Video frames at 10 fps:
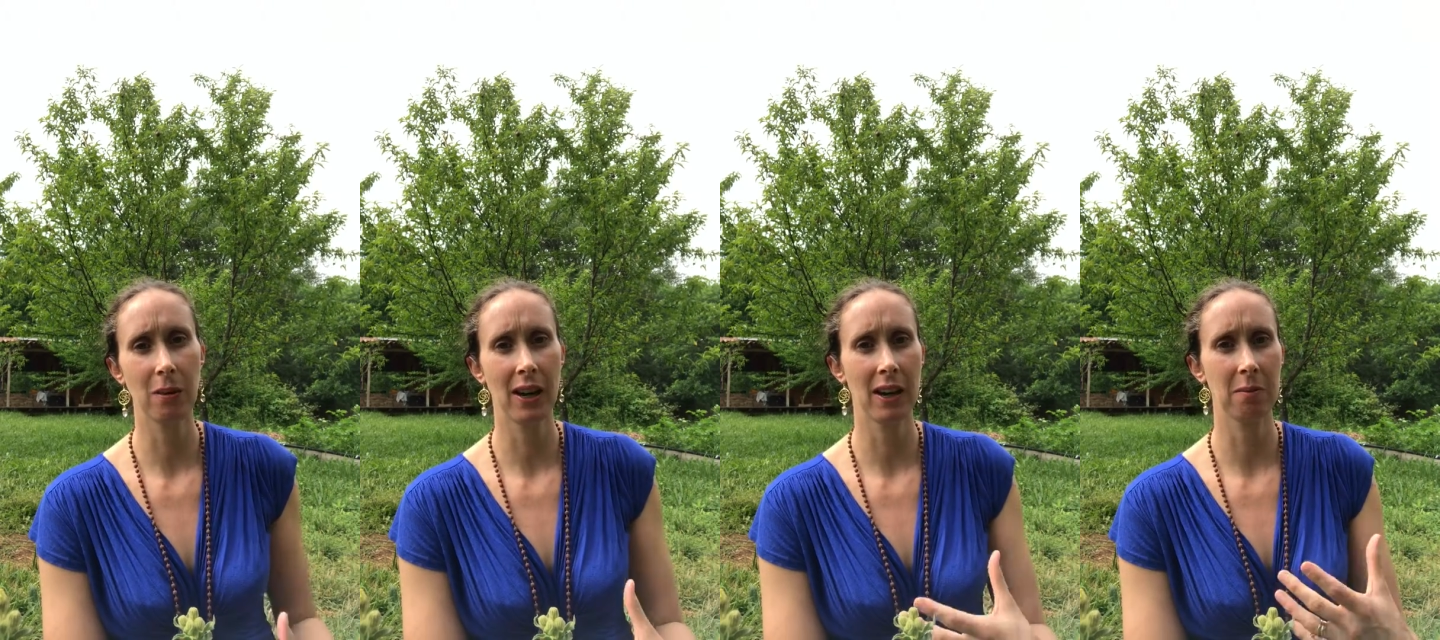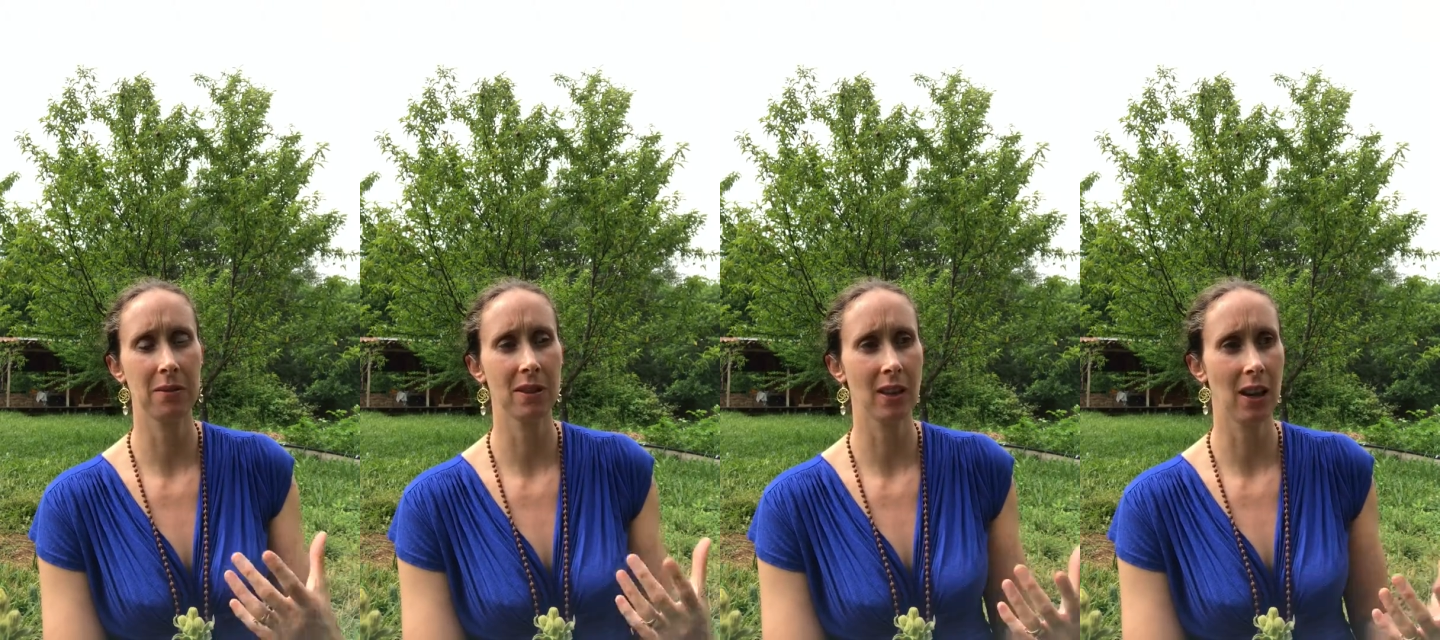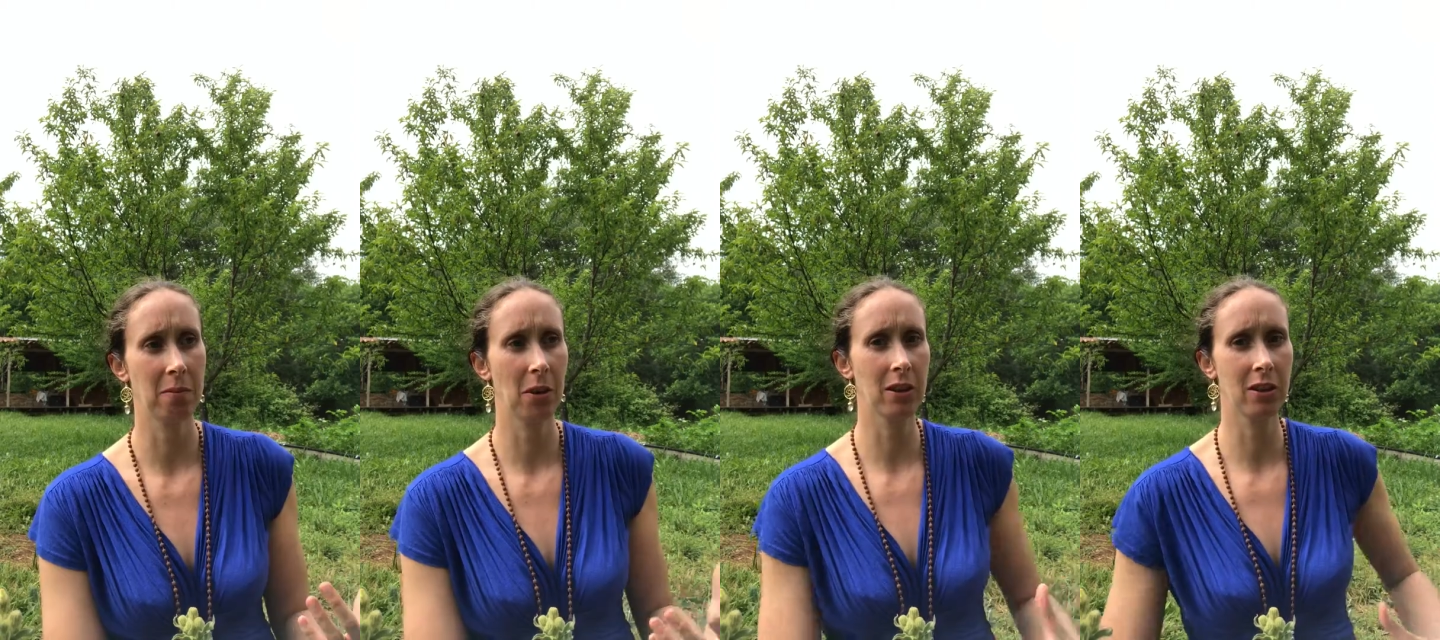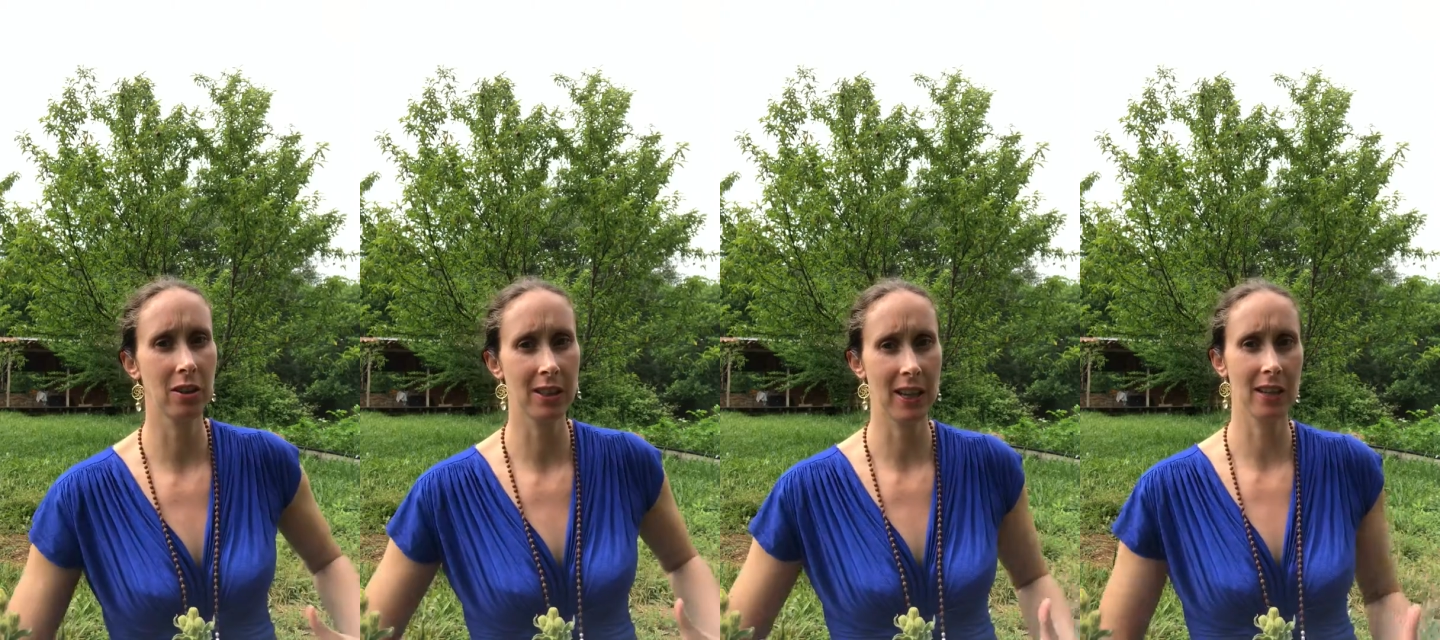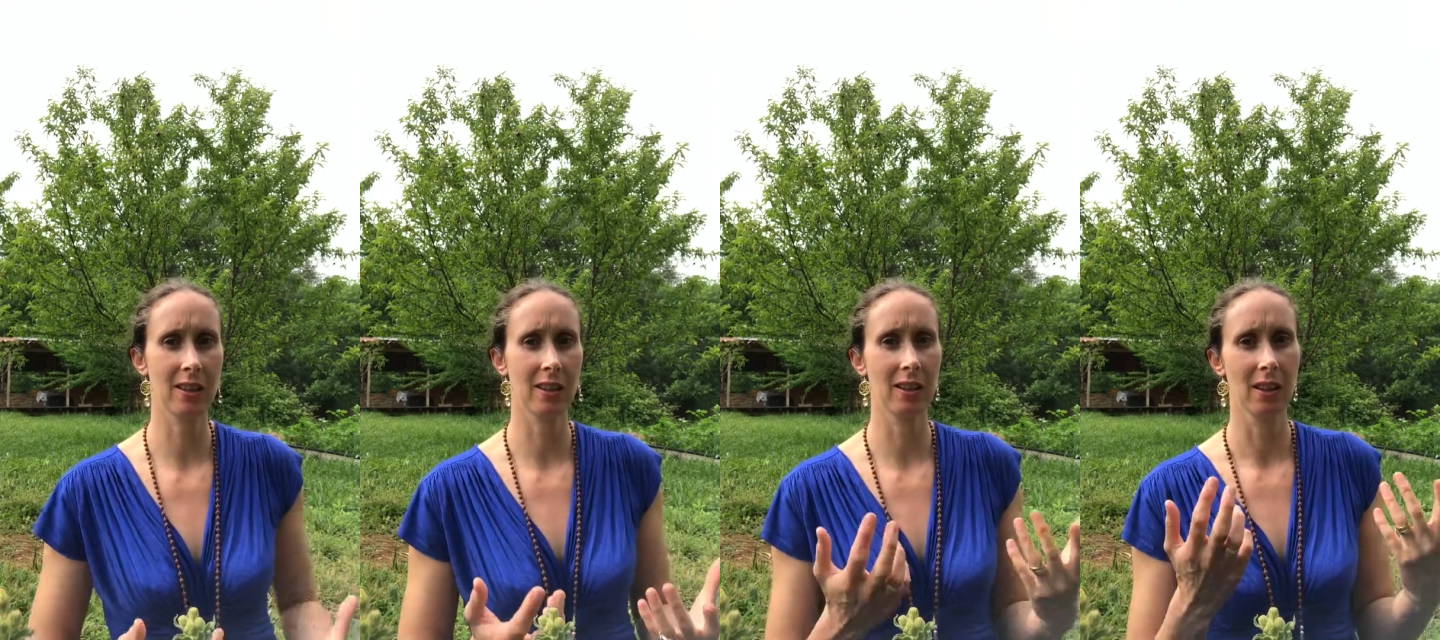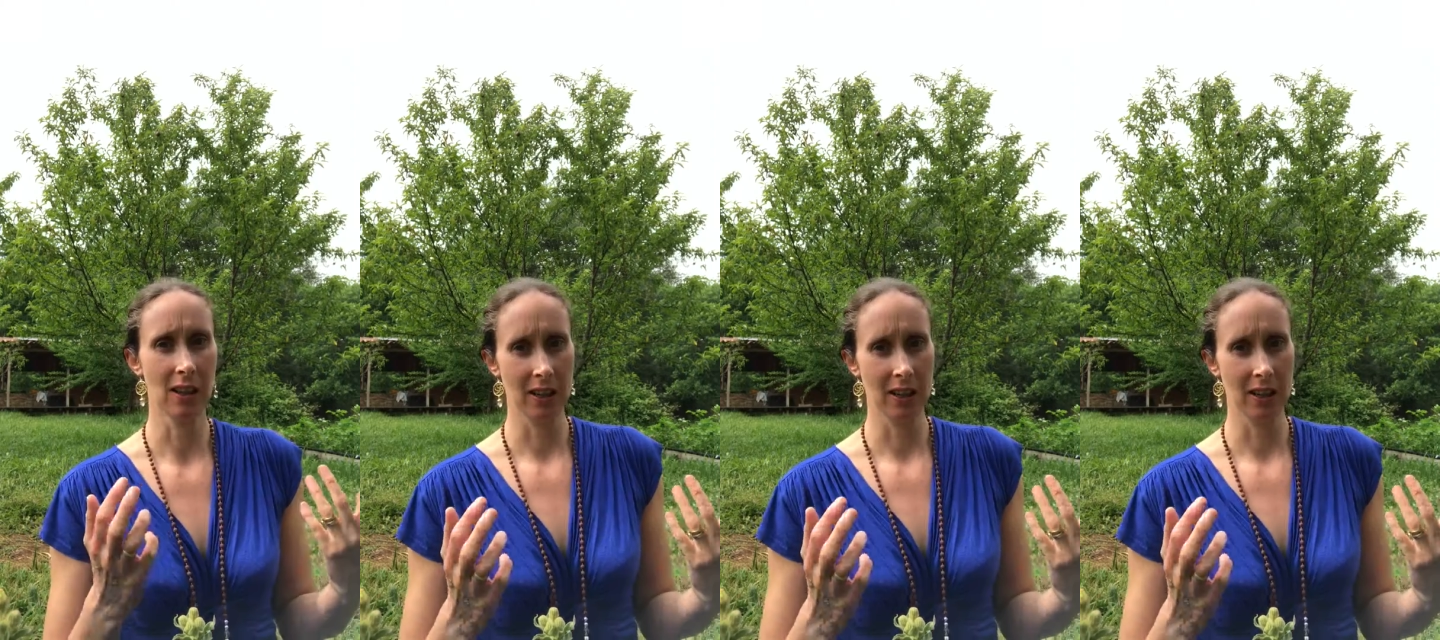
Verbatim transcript: Perhaps um, motherhood takes a,